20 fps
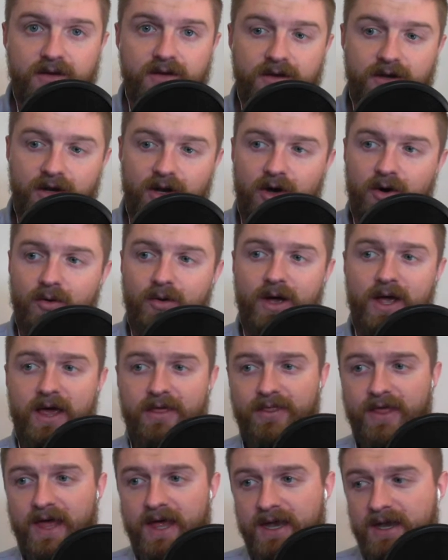
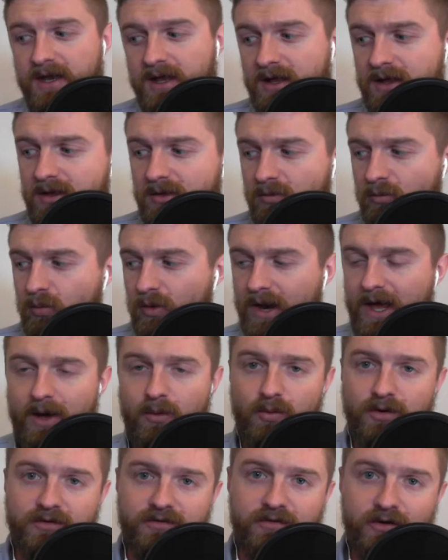and then what I
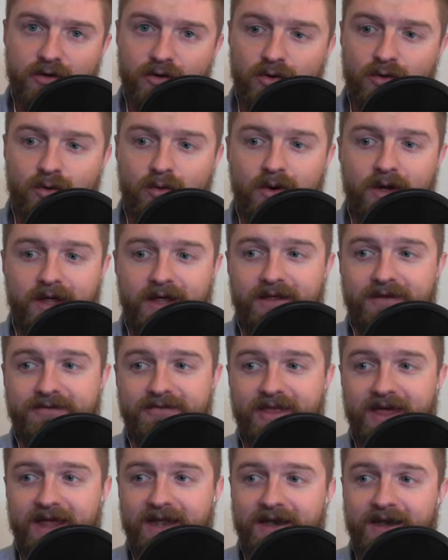would do is
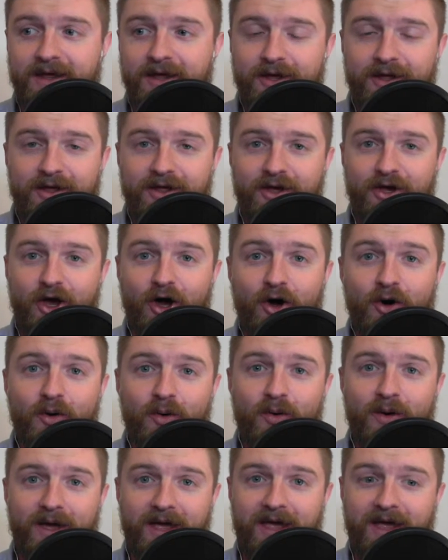then
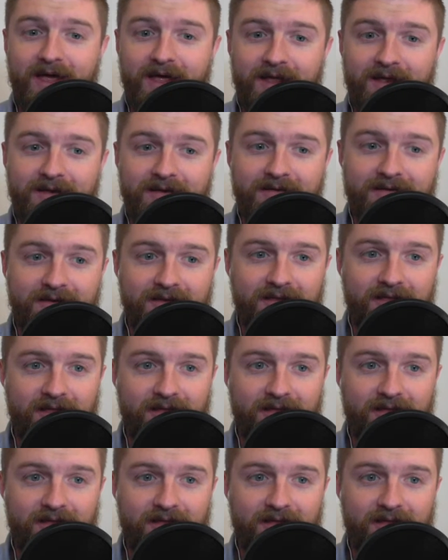go and,